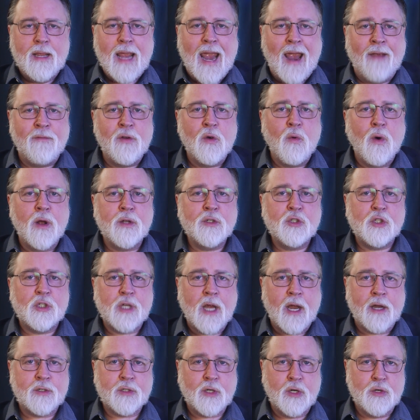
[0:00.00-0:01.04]
Everyone
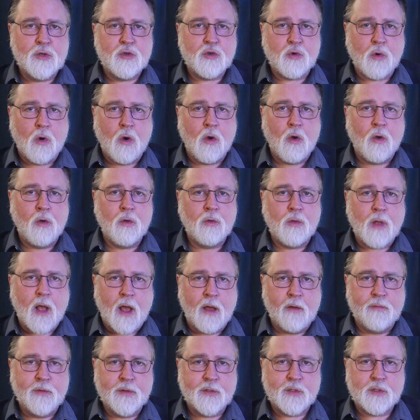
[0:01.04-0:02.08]
shares control
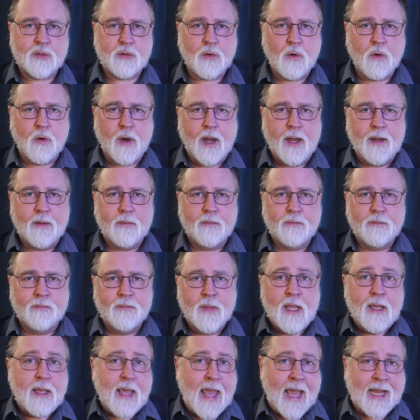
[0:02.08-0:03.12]
of the story.
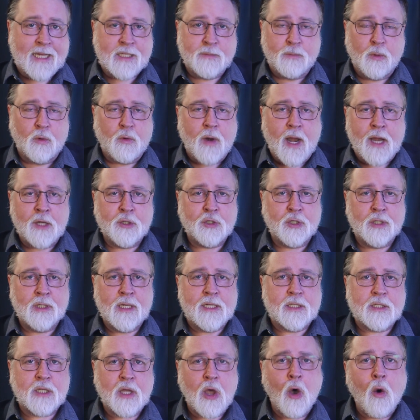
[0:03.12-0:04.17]
Exploration
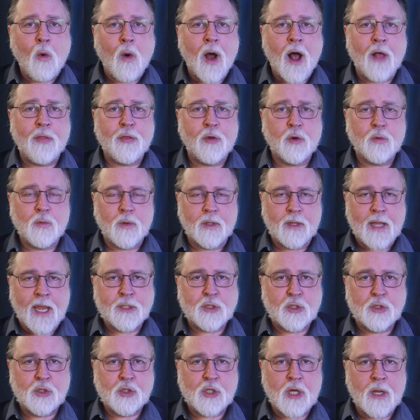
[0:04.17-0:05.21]
is co-authored
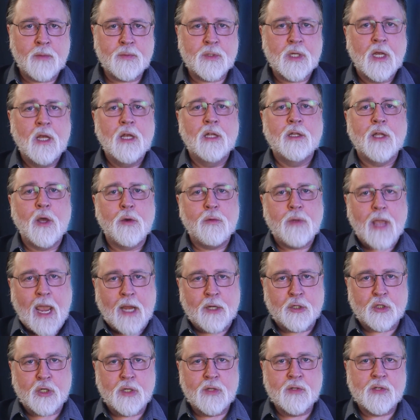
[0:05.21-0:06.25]
relationships,
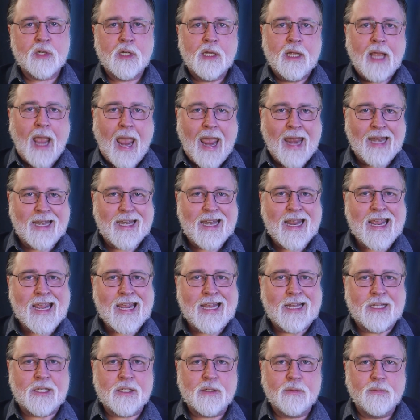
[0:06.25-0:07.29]
locations, and
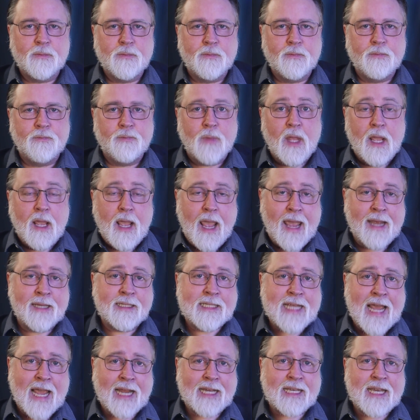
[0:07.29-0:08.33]
needs. And
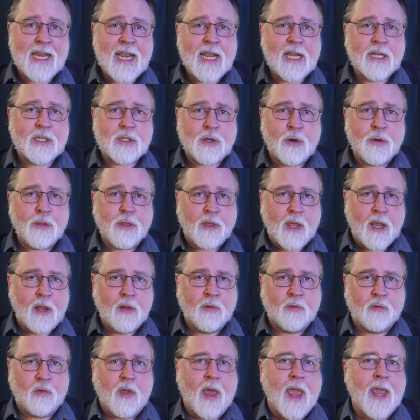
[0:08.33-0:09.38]
techniques are
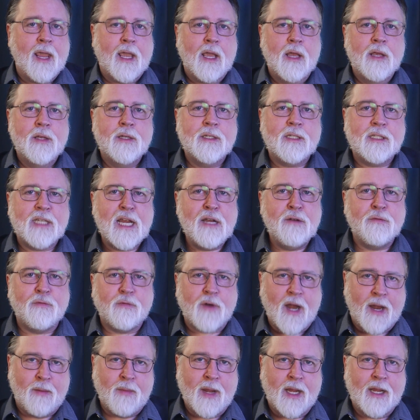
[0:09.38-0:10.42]
things like scene
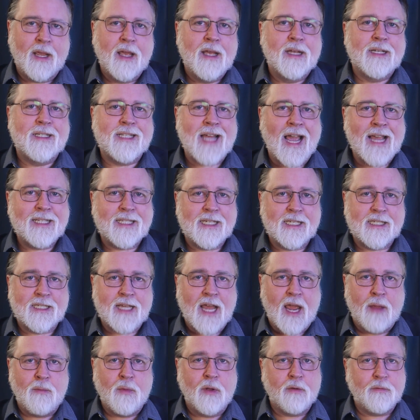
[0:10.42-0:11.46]
framing, dice
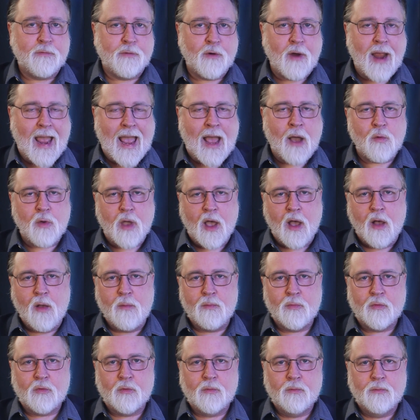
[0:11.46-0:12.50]
assignment for
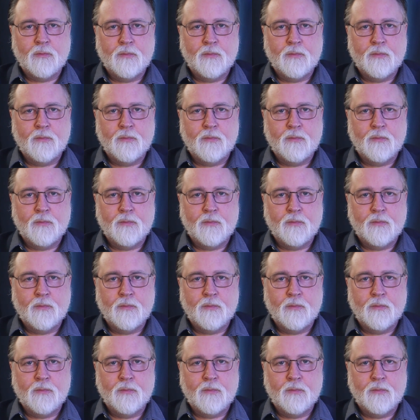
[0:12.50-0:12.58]
outcomes.